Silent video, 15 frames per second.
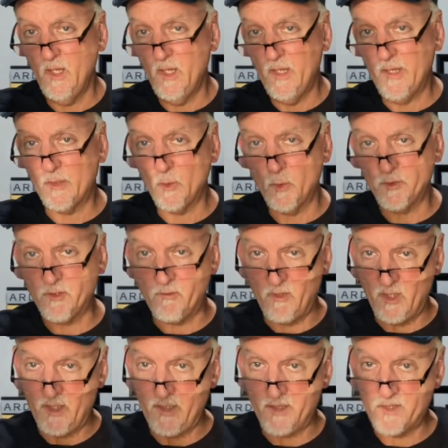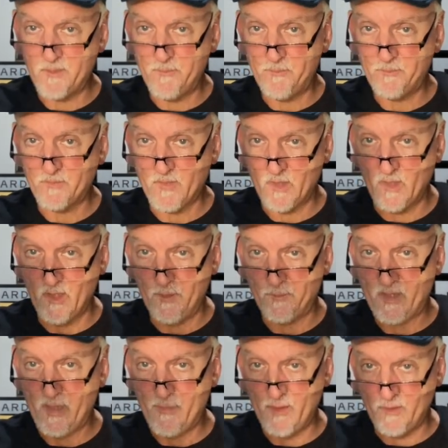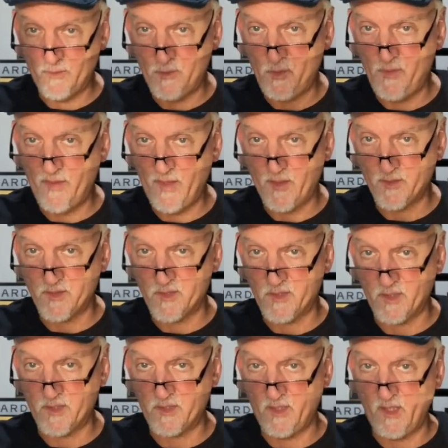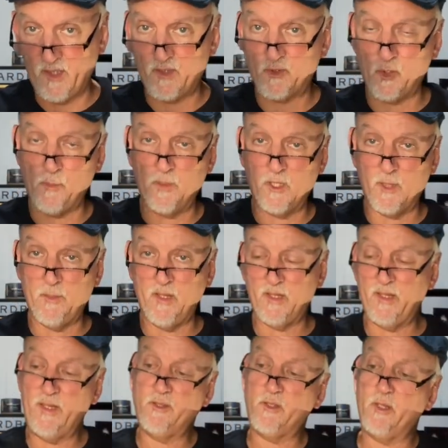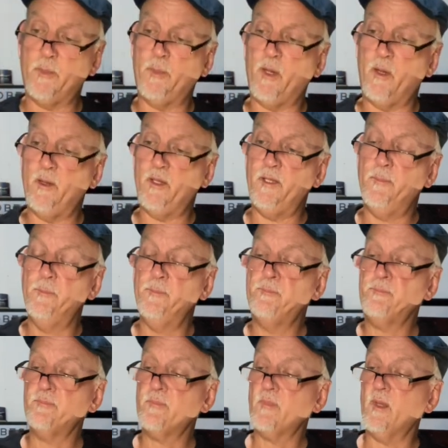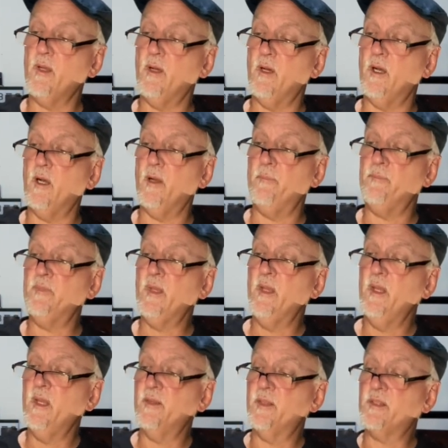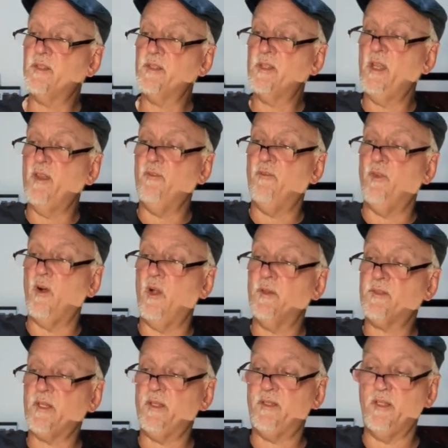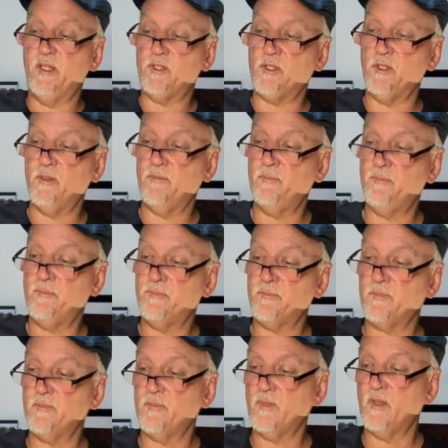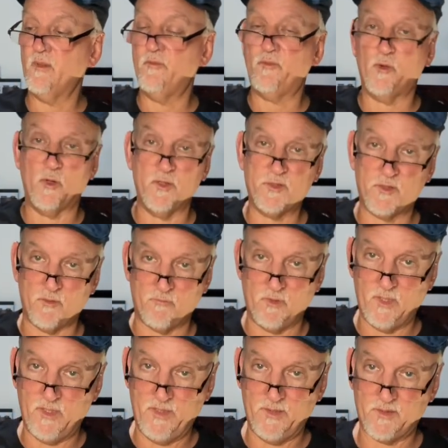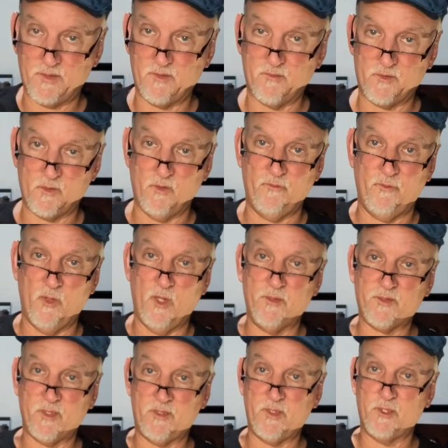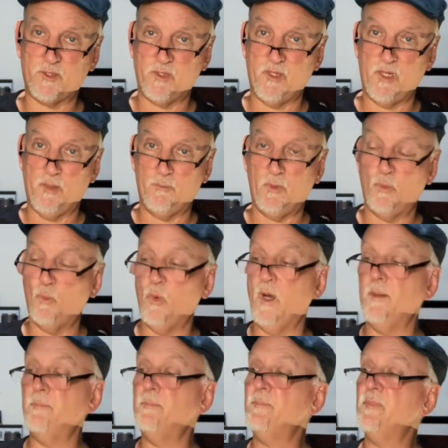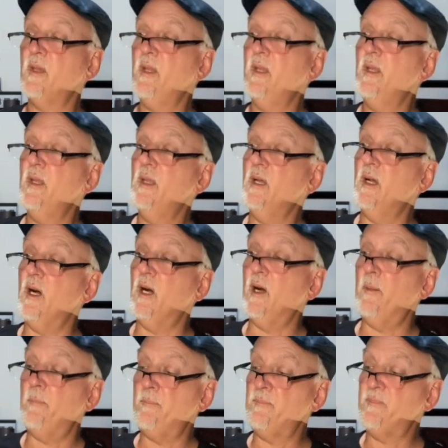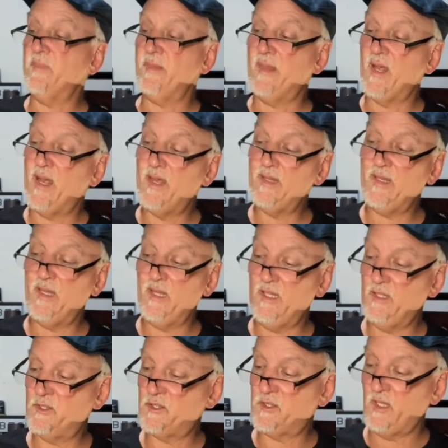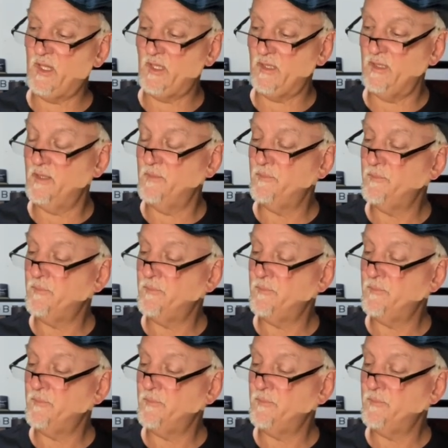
an older release. Um, came out in 2016, so I'm a little bit late to the party. Um, this is their Vault Edition first release. So, Vault Edition number one, um, non age stated,